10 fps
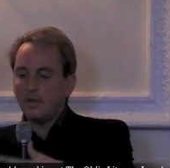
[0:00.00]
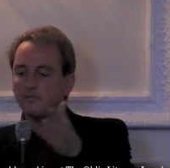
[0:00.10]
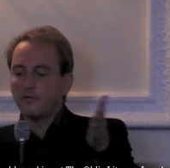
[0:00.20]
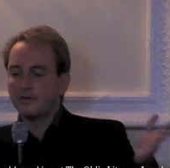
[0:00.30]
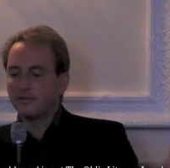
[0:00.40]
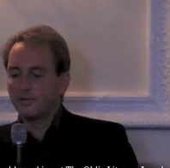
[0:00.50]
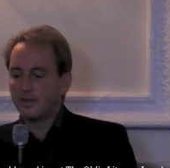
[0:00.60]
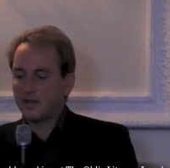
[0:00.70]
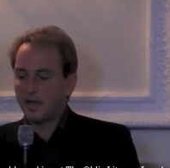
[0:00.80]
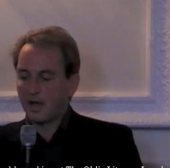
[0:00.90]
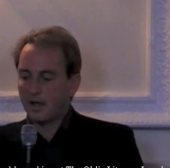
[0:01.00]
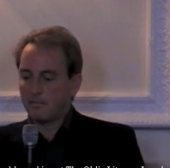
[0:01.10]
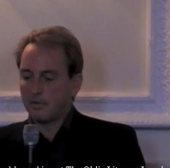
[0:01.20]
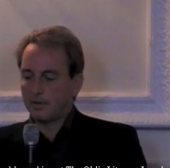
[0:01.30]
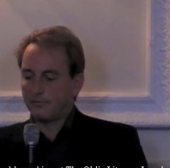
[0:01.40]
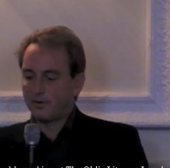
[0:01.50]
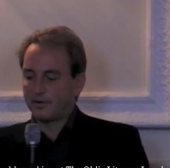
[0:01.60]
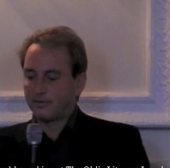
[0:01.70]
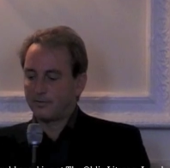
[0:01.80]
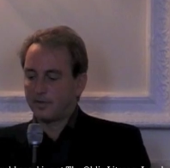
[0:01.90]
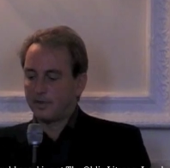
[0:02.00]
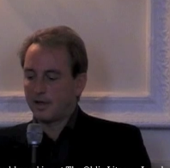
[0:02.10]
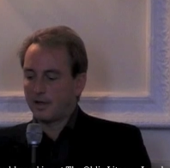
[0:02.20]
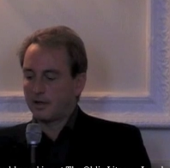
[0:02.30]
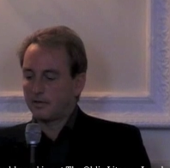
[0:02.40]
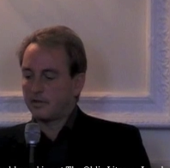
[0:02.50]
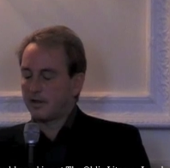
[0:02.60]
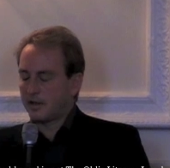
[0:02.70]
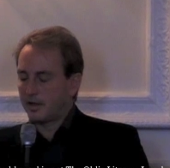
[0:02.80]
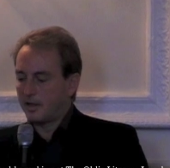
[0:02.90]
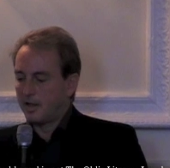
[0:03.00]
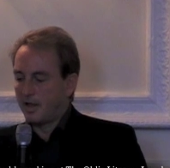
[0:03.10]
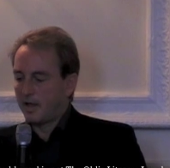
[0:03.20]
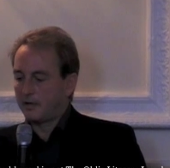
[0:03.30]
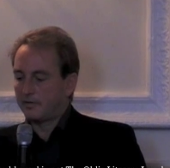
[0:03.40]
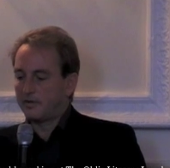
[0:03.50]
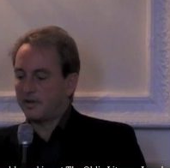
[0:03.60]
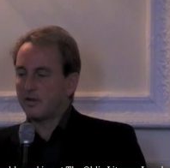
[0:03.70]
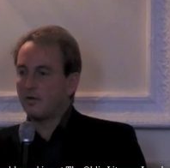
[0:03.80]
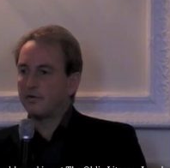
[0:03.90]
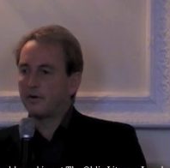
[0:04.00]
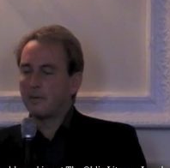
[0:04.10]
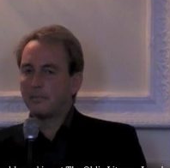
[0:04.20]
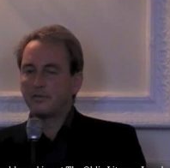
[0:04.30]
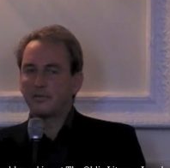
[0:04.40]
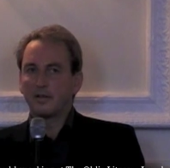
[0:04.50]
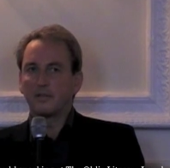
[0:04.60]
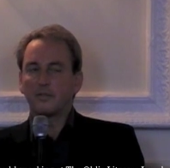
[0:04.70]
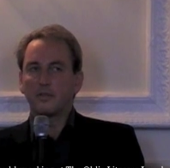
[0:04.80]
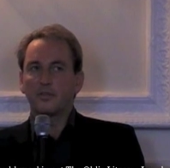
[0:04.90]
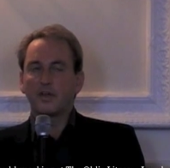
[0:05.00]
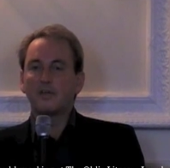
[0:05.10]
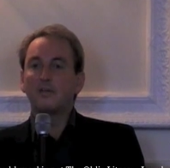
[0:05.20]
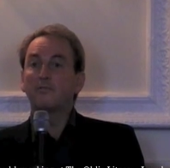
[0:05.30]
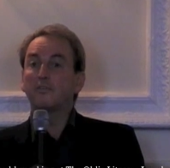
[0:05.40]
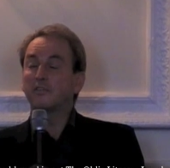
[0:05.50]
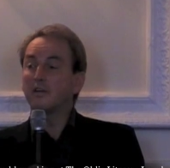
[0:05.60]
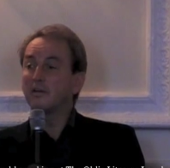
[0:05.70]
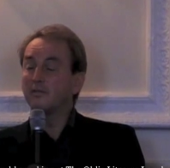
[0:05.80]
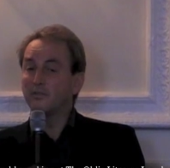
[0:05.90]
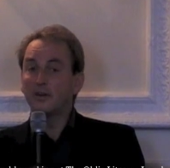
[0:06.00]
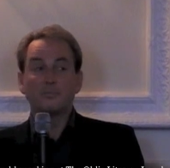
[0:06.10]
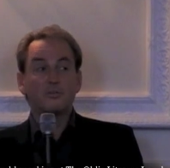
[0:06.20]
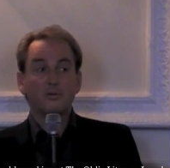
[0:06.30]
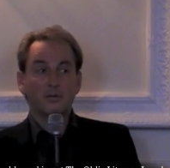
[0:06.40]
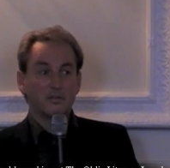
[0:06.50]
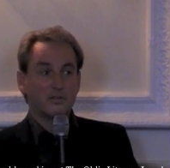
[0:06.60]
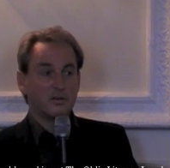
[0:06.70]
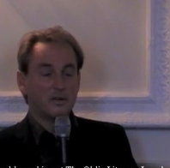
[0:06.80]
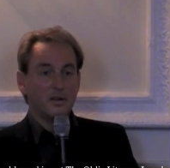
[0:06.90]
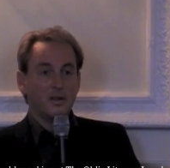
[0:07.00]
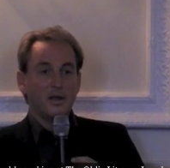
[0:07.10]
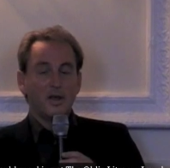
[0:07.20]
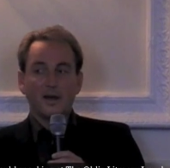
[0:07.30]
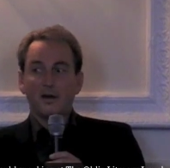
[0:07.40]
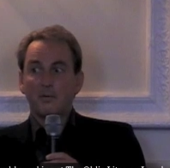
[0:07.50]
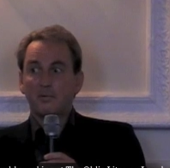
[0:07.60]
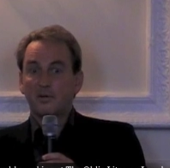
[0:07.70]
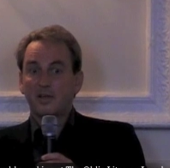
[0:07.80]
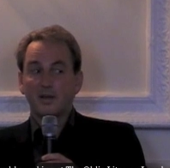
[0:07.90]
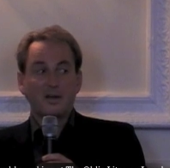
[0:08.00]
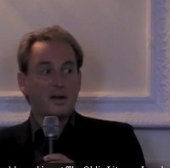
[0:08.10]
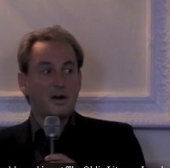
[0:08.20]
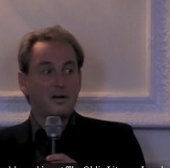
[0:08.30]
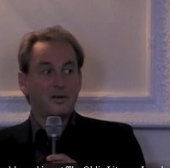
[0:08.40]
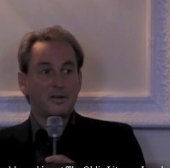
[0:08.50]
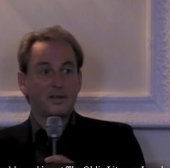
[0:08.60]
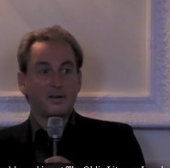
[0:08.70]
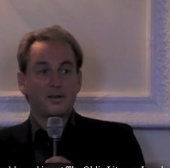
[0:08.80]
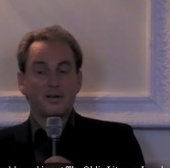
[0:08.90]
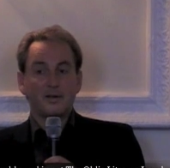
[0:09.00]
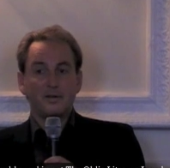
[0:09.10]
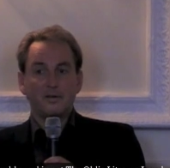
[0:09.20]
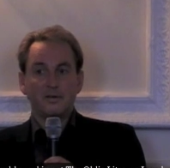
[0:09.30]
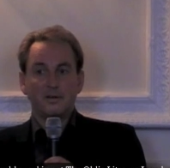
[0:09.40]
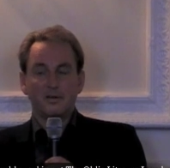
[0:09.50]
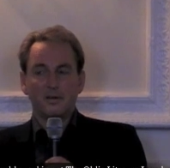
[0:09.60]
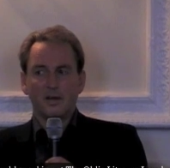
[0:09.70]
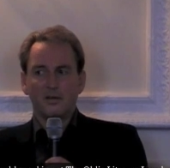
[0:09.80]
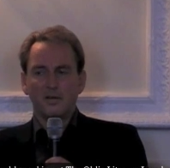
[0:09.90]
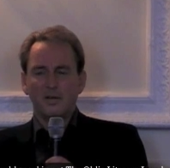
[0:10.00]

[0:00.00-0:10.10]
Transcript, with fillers: in front of the, um, in front of the uh, turkey. Uh, dear God, I remember she saying, thank you for sending Philip to us. And I remember looking at her and looking at, oh, you, you know,